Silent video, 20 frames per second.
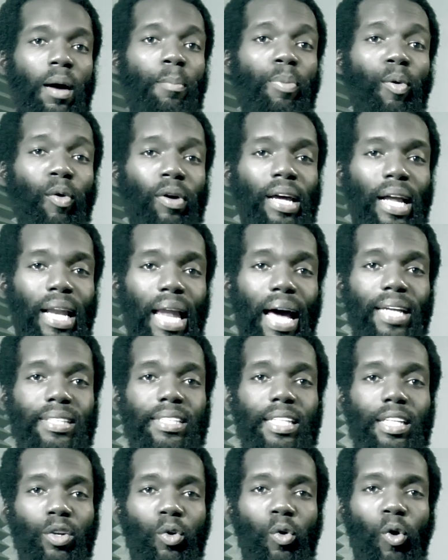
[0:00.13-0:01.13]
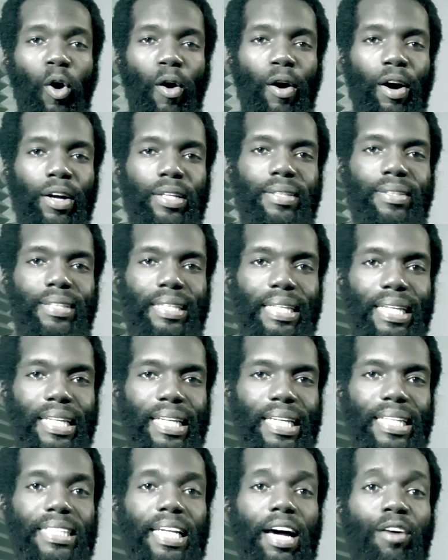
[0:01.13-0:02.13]
Borderlines in
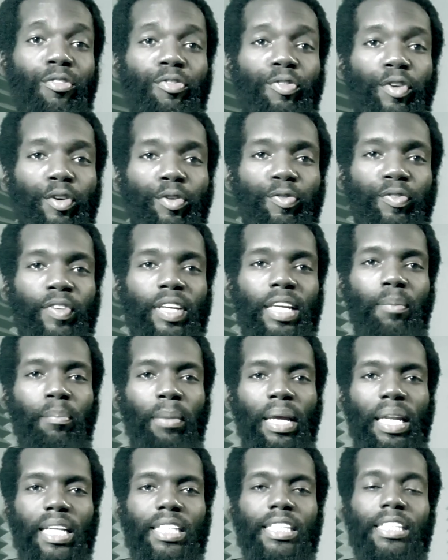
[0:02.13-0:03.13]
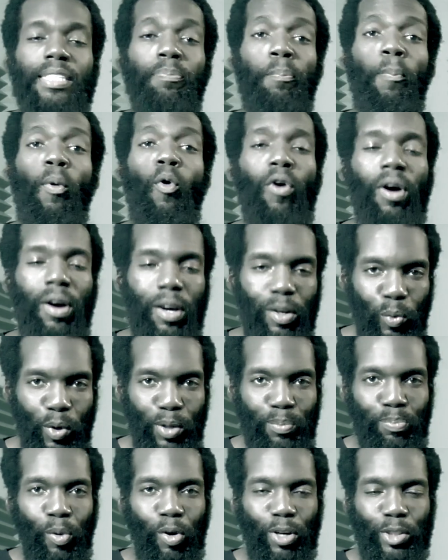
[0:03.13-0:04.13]
Quarantine is a 15-minute spoken
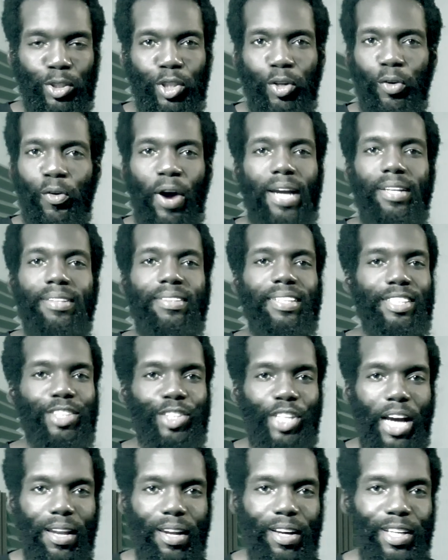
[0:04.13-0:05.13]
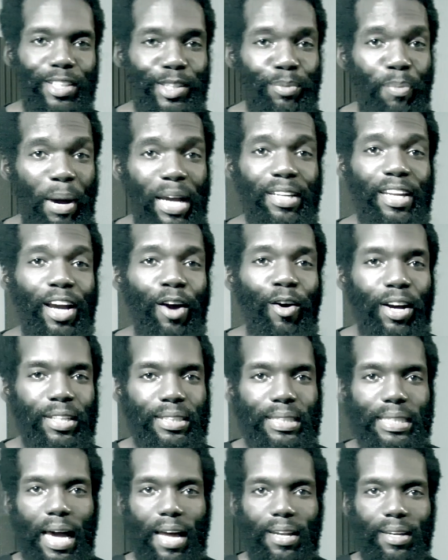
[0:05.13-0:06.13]
word poetry writing challenge by
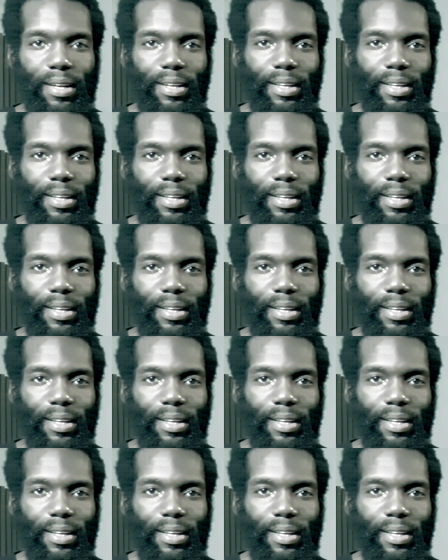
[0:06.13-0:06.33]
Derron Sandy